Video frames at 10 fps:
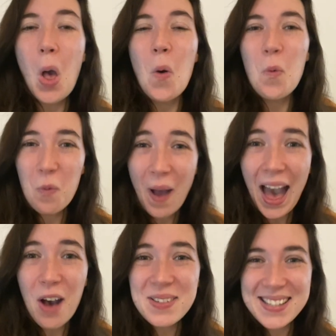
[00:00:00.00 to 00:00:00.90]

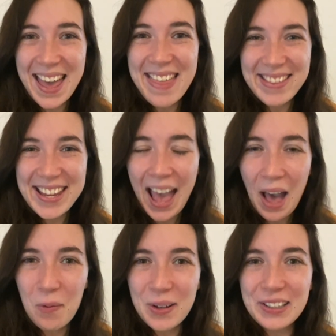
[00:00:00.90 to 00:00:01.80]
Wow Said the
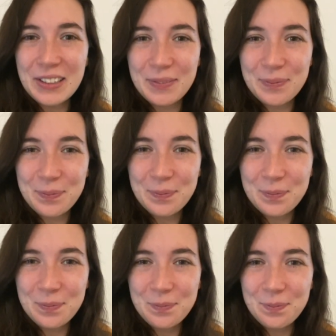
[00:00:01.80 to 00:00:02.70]
Owl.
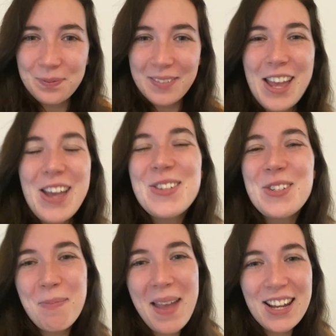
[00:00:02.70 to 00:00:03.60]

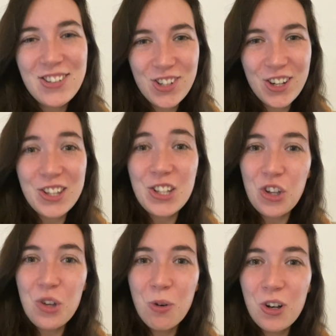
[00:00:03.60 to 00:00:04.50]
So make sure that
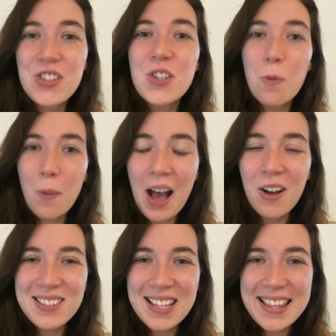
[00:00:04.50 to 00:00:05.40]
you watch the
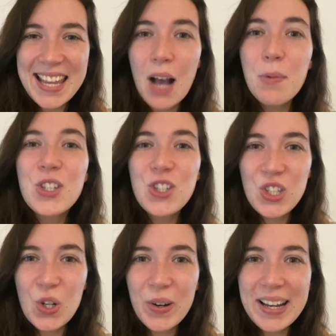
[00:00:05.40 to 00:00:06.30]
Wow Said the Owl
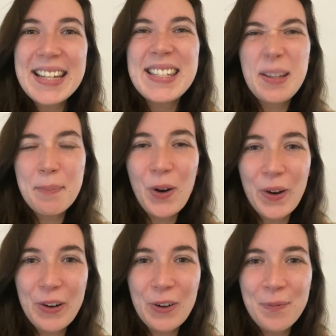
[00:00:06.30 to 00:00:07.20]
story
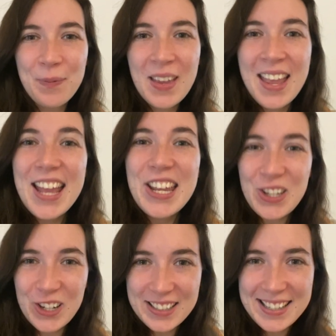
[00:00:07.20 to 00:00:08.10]
tomorrow.
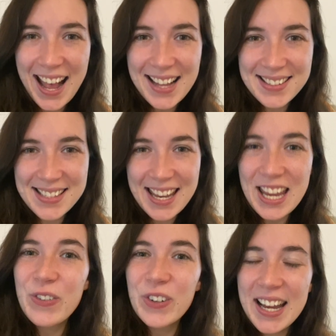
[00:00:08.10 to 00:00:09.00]
Your task
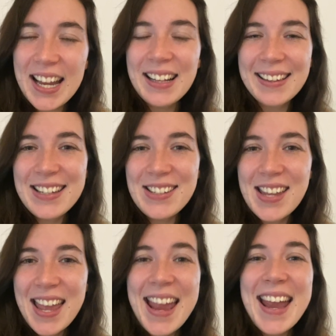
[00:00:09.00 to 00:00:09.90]
today for
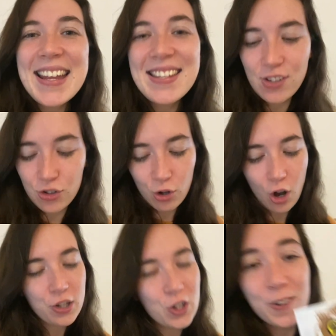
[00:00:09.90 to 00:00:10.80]
English is to
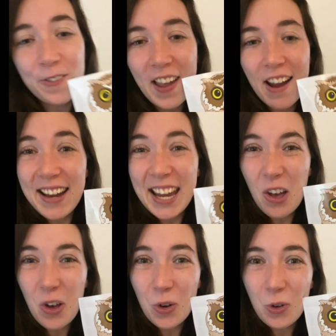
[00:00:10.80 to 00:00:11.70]
draw your
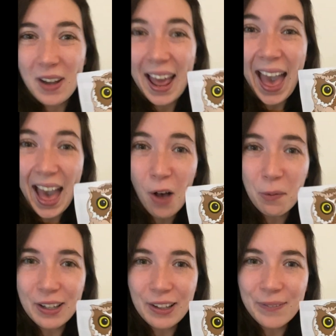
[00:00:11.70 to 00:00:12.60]
very own
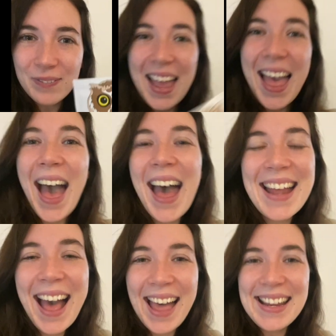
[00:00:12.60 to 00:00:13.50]
owl and
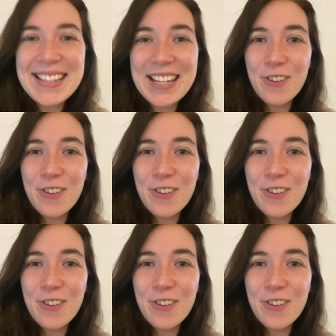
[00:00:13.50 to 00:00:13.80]
hide it